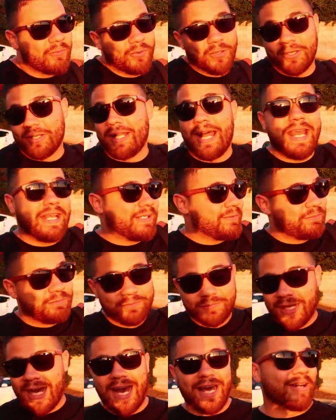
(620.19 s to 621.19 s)
We're like,
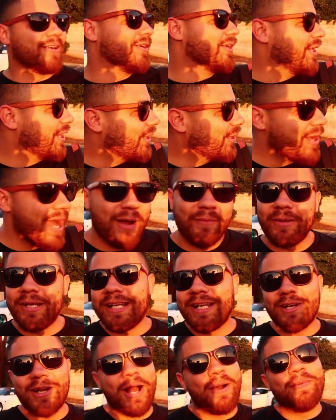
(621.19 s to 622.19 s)
I don't know, how
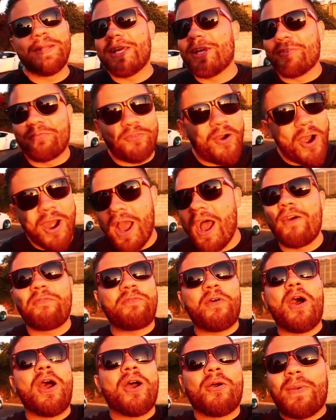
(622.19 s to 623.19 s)
many are far? How
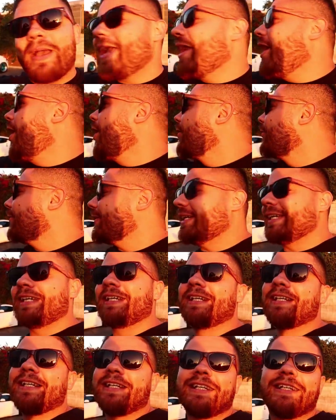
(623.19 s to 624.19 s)
far away are we?
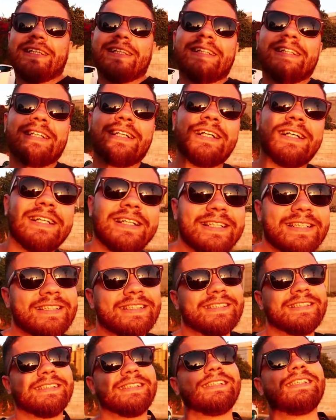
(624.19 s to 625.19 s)
We're at
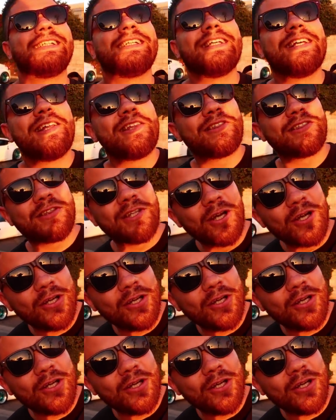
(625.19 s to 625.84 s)
134.